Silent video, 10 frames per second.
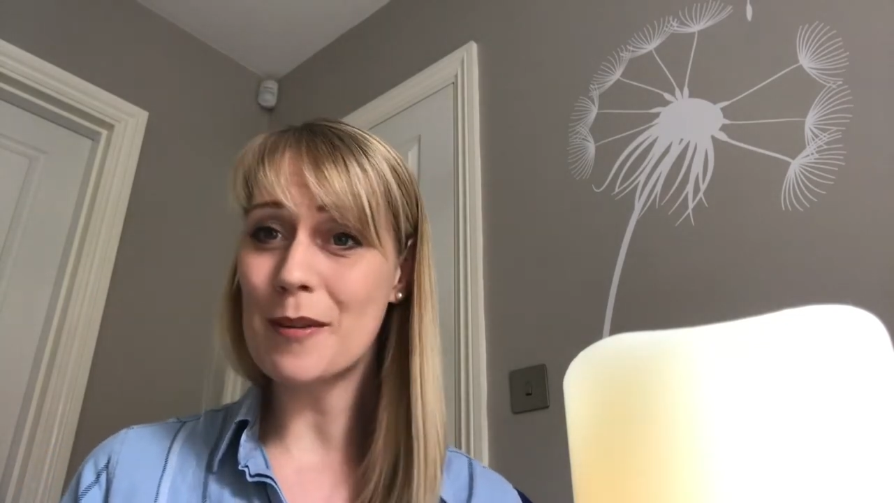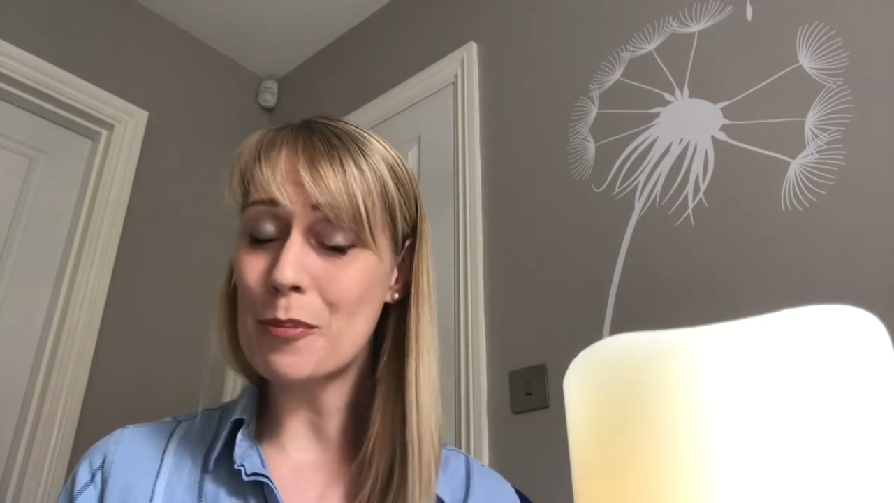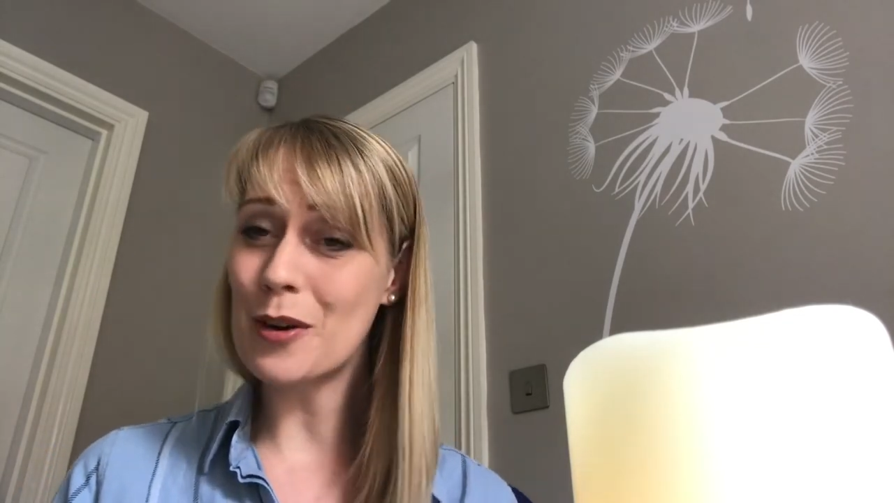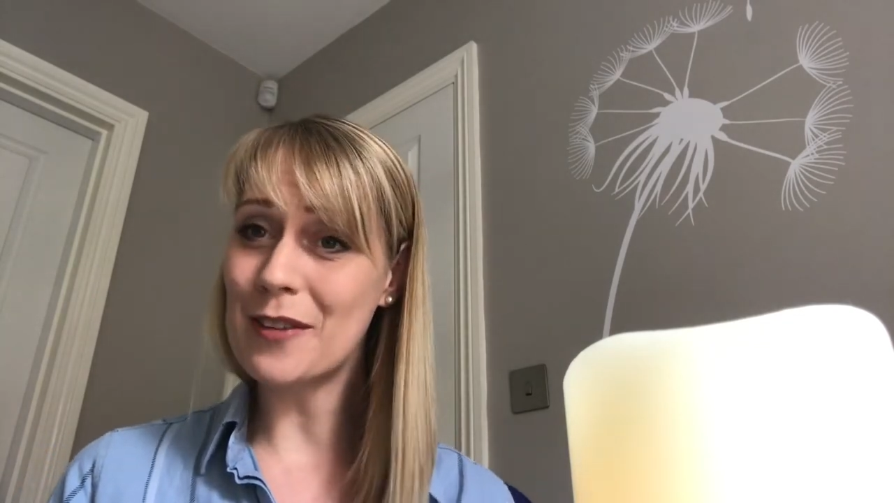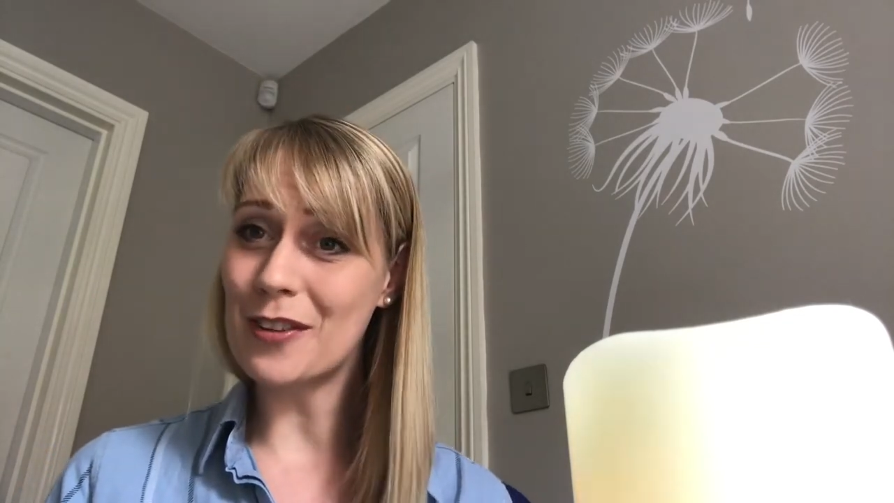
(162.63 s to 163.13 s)

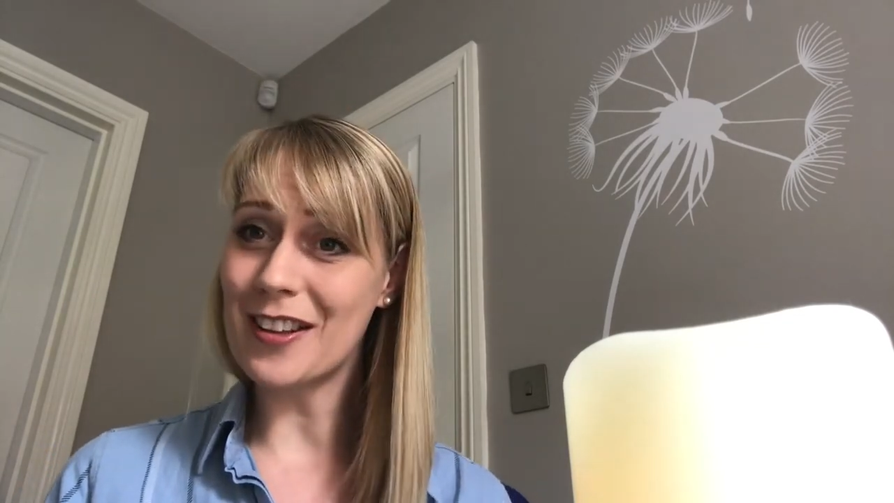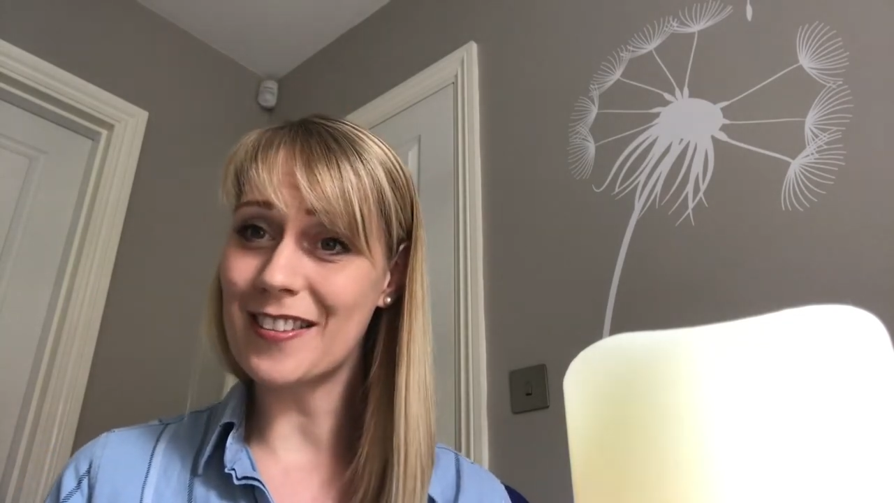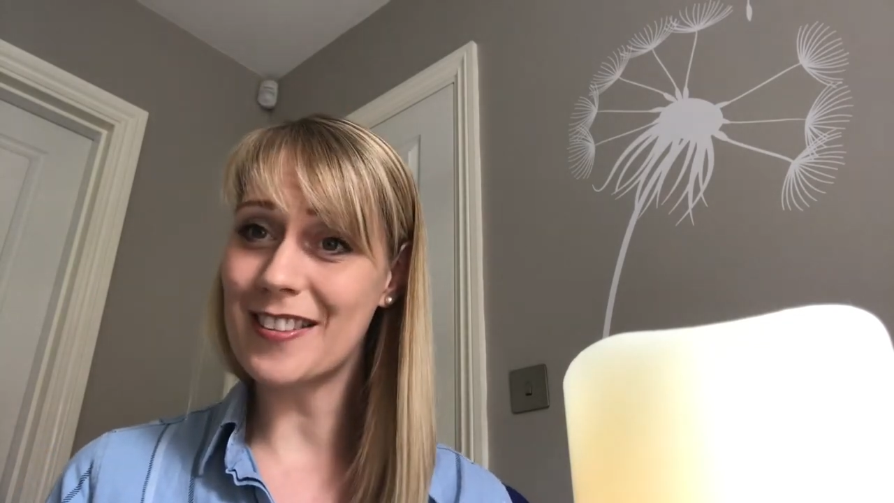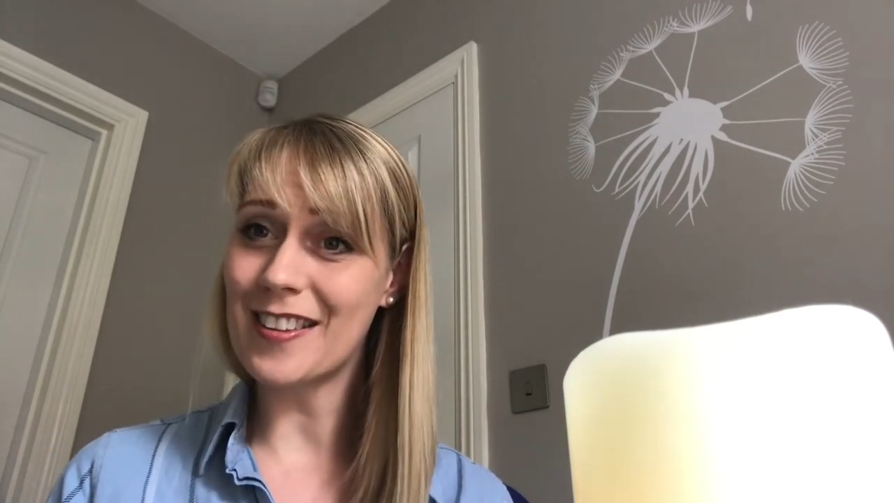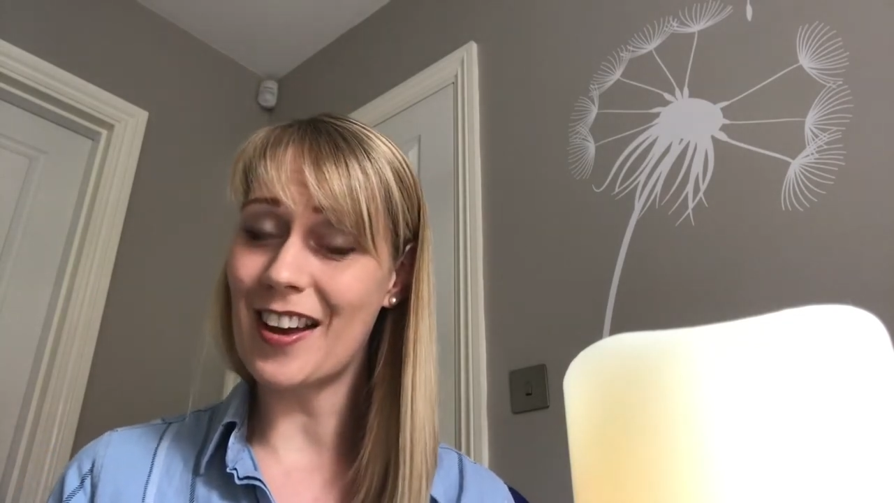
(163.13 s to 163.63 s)

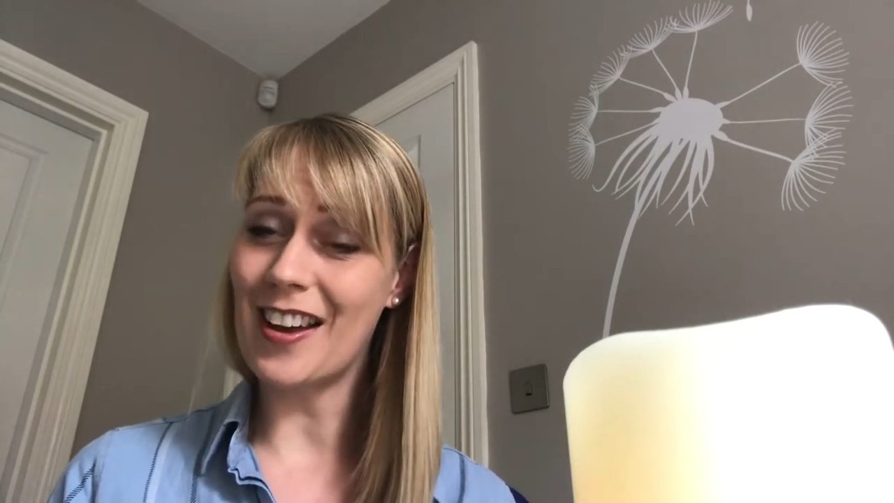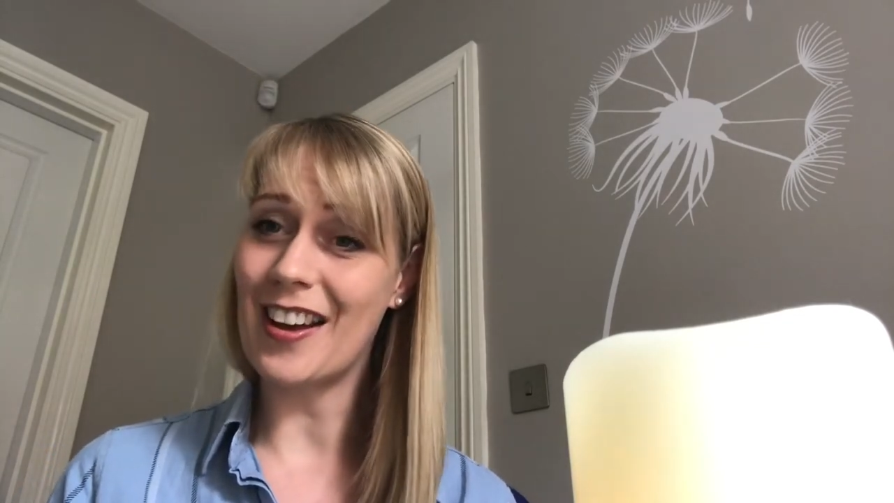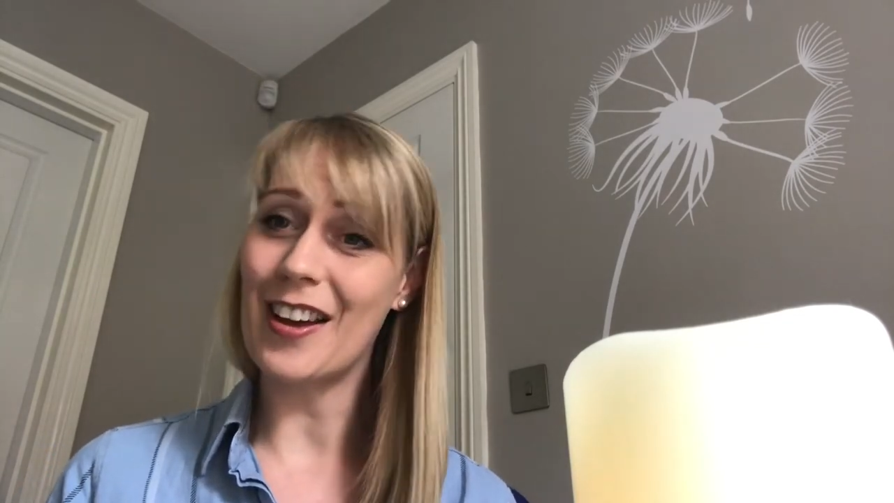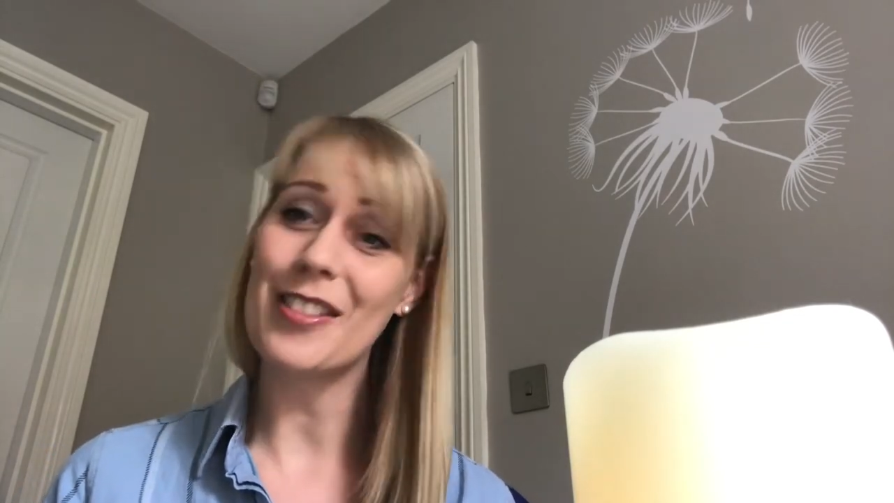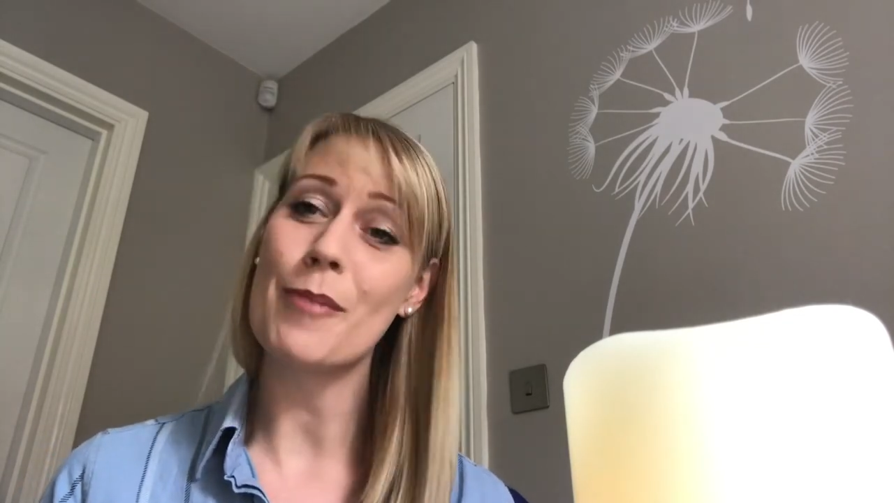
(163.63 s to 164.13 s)
the